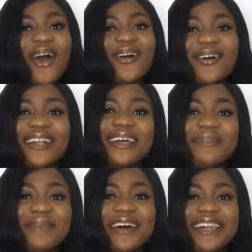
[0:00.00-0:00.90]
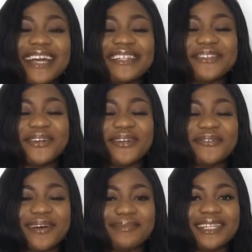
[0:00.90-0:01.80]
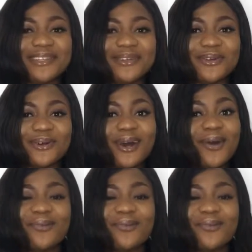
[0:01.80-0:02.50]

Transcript: all about Nigerian family law.